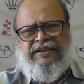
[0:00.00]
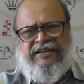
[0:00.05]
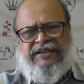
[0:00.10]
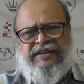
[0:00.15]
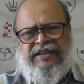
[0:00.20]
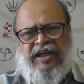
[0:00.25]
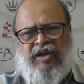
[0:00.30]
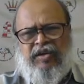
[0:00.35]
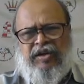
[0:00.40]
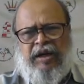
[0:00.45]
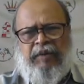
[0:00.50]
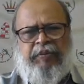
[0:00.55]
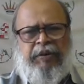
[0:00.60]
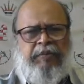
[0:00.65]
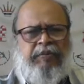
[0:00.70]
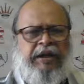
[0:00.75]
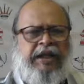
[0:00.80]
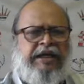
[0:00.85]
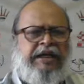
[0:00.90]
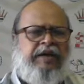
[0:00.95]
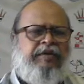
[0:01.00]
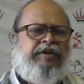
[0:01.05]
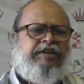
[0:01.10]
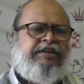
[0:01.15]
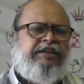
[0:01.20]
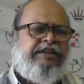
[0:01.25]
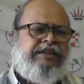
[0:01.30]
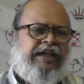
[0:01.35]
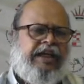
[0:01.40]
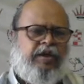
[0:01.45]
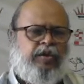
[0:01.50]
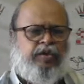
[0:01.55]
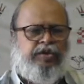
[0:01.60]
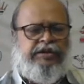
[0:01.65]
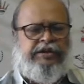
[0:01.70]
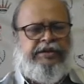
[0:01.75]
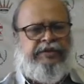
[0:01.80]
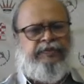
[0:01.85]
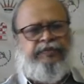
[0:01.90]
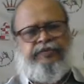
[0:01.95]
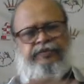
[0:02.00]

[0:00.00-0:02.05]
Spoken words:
Now Capablanca versus Ragozin.